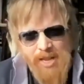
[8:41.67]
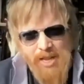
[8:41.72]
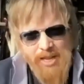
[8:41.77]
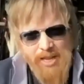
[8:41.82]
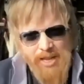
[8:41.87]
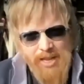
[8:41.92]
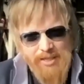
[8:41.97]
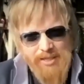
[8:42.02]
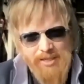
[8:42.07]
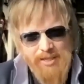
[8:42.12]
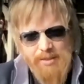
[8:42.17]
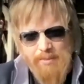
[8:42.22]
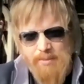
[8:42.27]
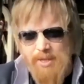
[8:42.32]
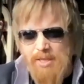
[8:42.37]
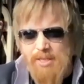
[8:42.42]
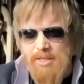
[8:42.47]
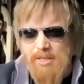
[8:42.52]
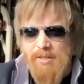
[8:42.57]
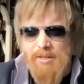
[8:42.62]
He has this
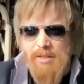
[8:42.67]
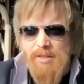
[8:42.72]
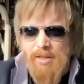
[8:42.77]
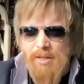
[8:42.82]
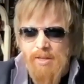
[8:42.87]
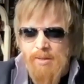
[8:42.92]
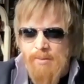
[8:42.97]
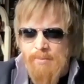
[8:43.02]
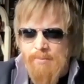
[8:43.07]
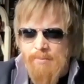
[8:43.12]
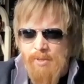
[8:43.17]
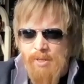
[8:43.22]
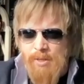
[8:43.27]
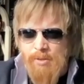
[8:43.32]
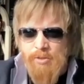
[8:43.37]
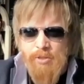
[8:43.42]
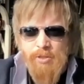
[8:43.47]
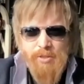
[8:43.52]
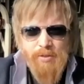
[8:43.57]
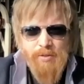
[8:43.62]
amazing
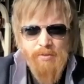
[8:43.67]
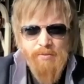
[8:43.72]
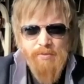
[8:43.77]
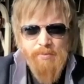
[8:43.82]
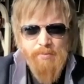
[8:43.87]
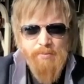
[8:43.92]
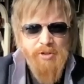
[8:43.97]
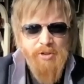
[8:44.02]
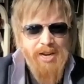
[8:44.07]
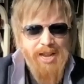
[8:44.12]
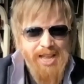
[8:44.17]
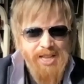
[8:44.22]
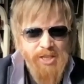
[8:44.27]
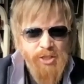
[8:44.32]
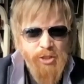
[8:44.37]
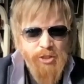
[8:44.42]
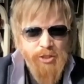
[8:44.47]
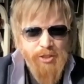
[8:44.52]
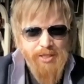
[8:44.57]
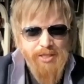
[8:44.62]
notion of
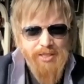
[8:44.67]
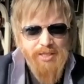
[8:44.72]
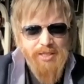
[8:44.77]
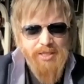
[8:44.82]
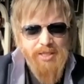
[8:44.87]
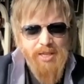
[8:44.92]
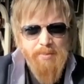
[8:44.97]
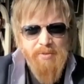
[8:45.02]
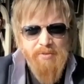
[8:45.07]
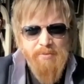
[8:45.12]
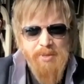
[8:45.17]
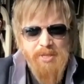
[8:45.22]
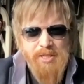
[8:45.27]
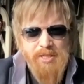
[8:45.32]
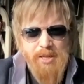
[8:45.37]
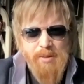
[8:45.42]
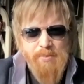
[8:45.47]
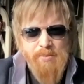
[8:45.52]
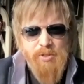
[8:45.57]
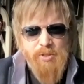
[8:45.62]
prehension. It's a type of
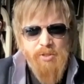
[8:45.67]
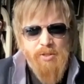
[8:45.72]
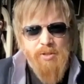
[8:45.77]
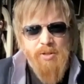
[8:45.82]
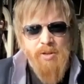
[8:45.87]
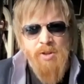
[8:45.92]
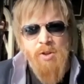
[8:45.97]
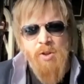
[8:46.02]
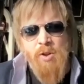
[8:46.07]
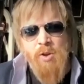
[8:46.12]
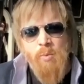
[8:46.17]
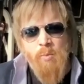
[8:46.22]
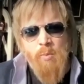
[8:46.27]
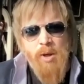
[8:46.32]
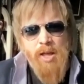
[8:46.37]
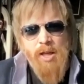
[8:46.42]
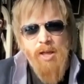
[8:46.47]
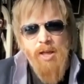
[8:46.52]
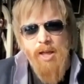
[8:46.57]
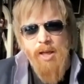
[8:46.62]
perception
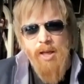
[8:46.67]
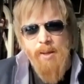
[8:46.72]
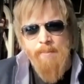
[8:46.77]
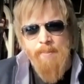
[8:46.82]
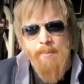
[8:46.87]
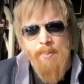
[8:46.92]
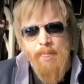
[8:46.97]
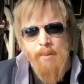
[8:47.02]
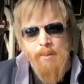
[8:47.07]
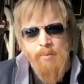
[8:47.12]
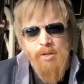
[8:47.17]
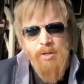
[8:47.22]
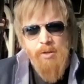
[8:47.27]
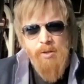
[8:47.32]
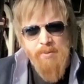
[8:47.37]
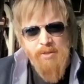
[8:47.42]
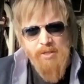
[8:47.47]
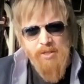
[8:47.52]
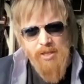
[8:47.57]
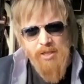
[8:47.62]
where what you
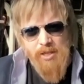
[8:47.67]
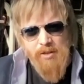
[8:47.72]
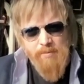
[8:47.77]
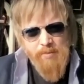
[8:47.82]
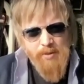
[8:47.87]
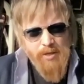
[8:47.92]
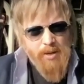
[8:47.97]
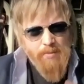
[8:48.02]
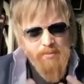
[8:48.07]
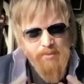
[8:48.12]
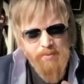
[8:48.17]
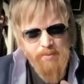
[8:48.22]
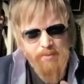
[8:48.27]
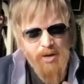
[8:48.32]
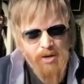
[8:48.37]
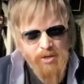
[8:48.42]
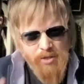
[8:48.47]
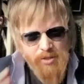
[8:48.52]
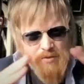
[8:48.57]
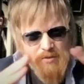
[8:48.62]
perceive becomes
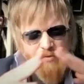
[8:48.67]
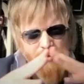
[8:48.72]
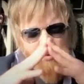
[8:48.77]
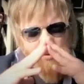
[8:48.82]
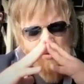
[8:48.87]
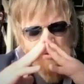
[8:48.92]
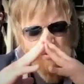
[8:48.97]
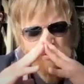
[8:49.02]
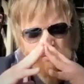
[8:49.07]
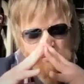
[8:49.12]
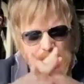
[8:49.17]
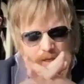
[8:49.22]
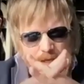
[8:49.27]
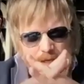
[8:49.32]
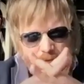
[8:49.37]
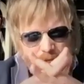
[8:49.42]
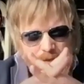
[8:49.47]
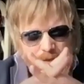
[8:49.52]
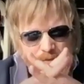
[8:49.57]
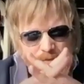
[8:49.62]
part of you. So it's a real
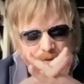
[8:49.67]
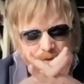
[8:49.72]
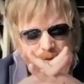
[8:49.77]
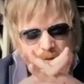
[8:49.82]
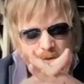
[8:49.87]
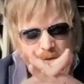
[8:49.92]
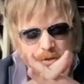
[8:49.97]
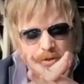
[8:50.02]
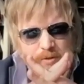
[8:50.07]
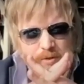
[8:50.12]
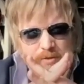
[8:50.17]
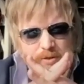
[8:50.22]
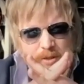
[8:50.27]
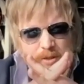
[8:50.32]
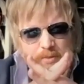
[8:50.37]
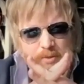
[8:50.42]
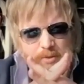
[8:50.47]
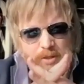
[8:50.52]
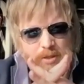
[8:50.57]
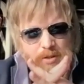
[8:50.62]
interfusion of
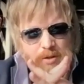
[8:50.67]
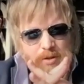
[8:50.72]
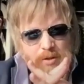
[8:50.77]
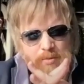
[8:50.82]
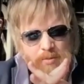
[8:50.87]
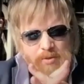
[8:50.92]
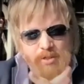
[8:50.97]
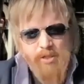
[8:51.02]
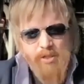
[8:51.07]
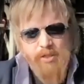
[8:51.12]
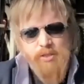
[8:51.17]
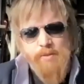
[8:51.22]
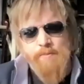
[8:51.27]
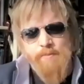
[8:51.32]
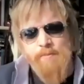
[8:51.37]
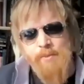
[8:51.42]
subject and object.